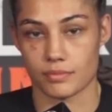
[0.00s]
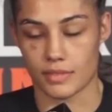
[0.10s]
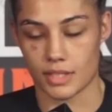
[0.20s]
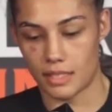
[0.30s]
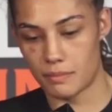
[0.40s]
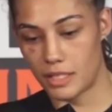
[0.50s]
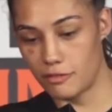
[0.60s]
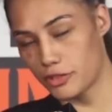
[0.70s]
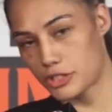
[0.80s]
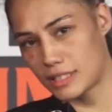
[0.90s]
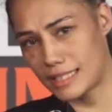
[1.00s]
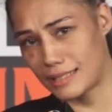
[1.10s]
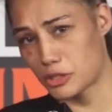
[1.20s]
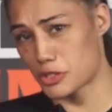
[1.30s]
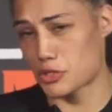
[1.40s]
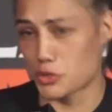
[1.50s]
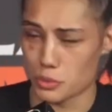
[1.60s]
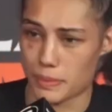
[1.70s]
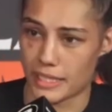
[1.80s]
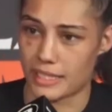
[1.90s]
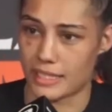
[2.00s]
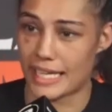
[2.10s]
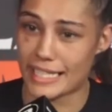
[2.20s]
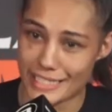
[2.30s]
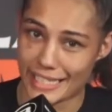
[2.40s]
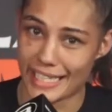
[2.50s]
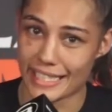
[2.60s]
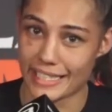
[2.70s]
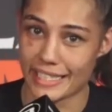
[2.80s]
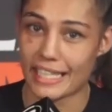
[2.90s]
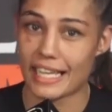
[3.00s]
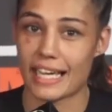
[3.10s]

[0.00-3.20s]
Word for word: Unfortunately, I'm not super educated,